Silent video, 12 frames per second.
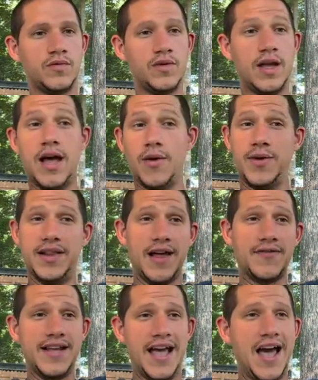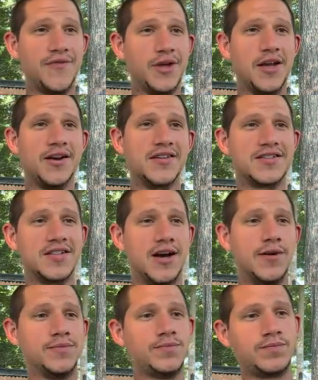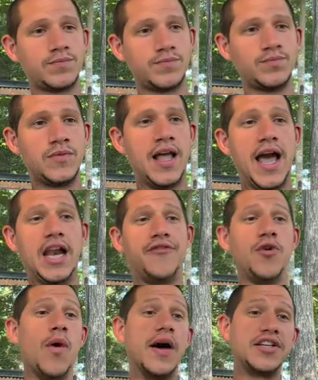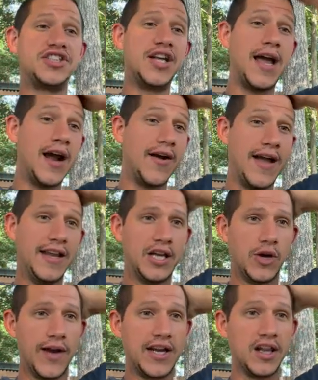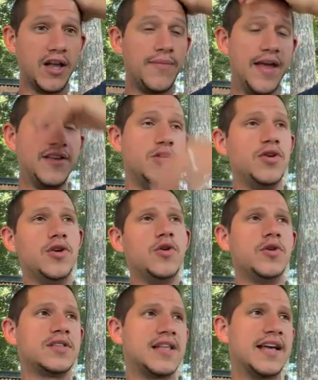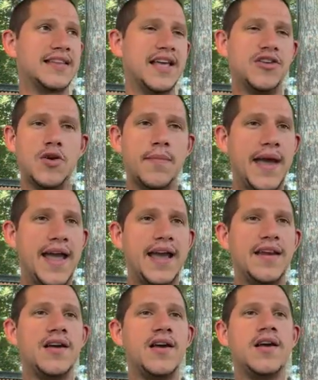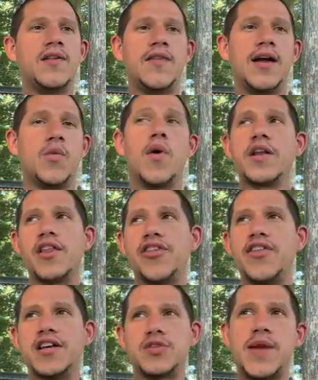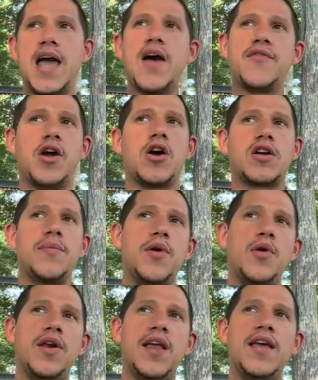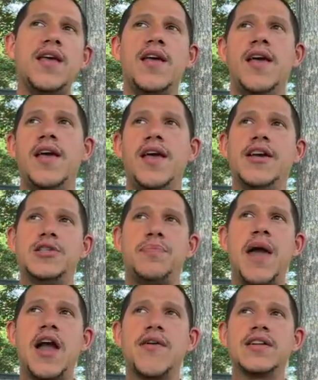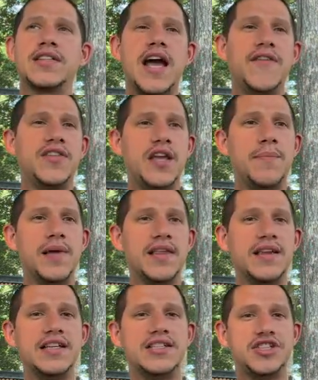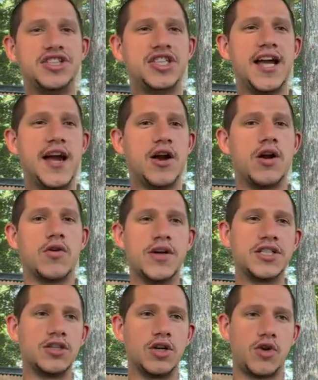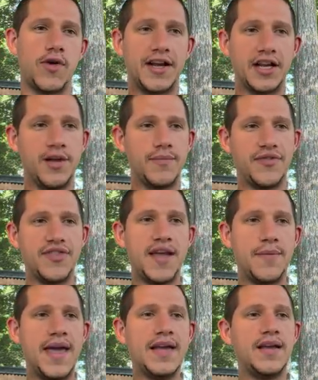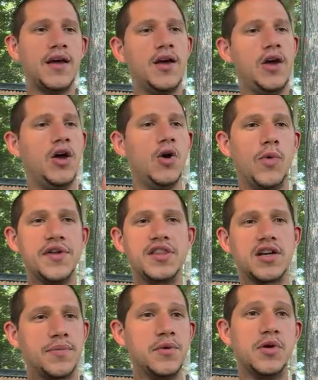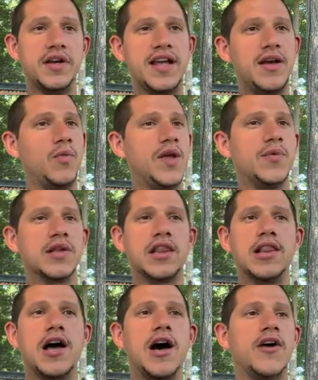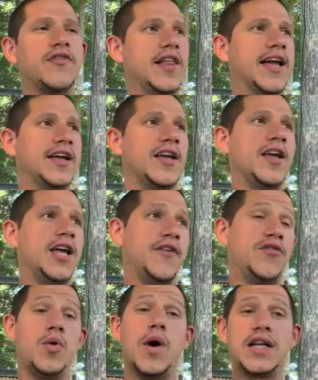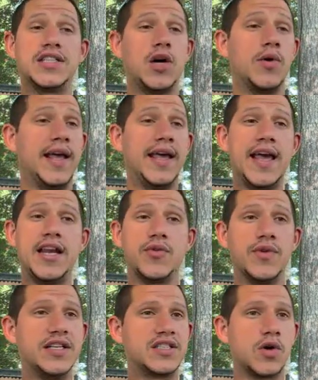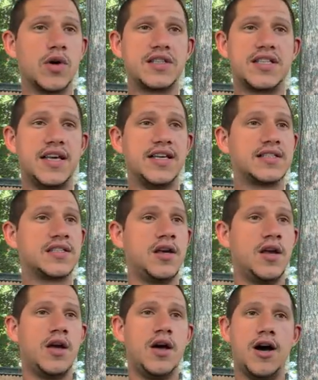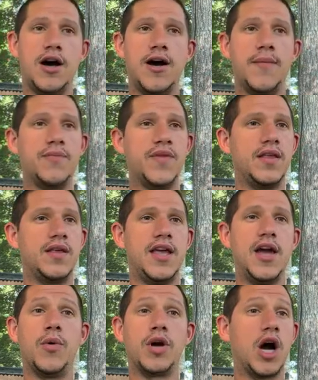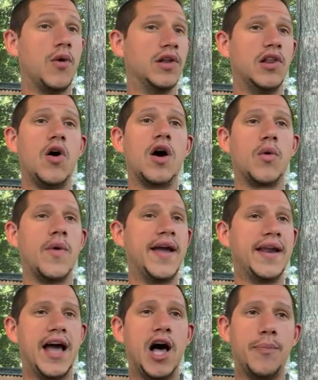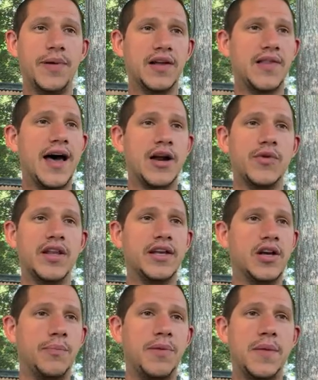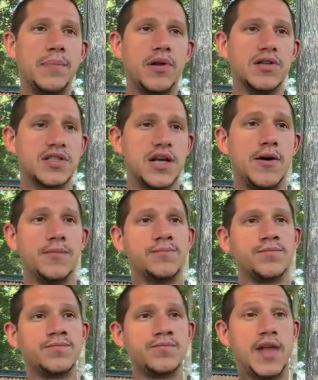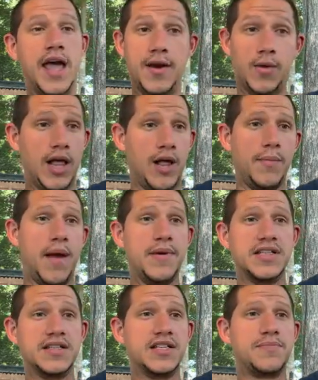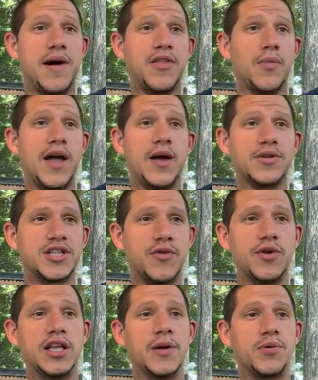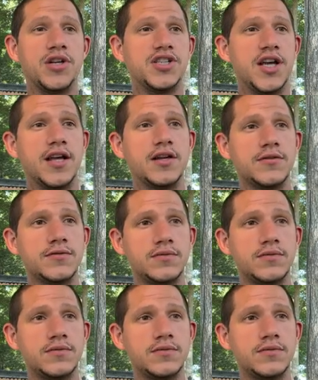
Yeah, we love to have you here. So, and if you want to share any curriculum that you use, like that you made, like one of the things we have in our community is parents have the ability to share original curriculum that they make with the community, we would love like if you want to donate any resources, um, it will go a long way to helping a lot of really good people. So, and it will help my business, by the way, which I really appreciate.